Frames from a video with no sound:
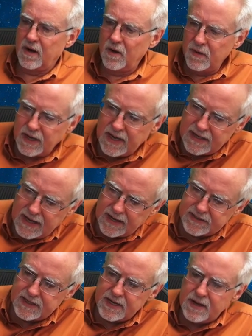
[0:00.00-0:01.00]
Okay
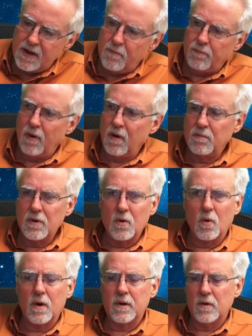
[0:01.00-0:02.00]
guys, Paul
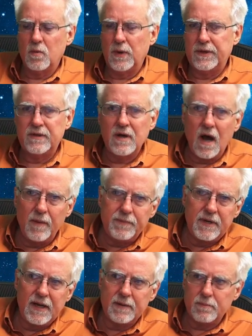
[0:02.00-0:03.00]
McWhorter with Top
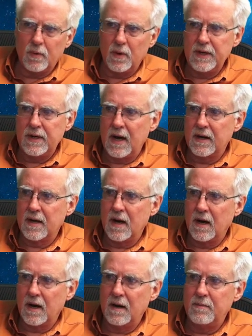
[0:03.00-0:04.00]
Tech Boy dot
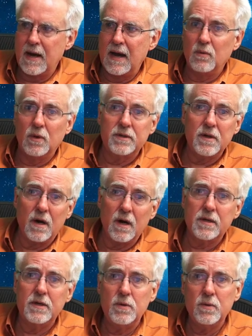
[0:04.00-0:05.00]
com. I will talk
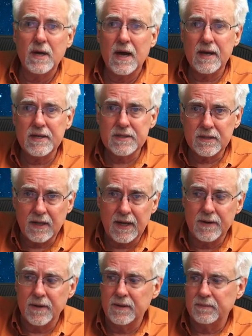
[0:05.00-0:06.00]
to you guys
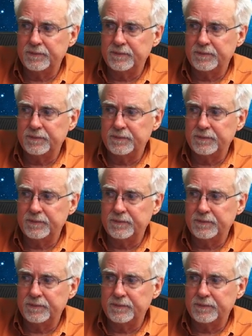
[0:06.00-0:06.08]
later.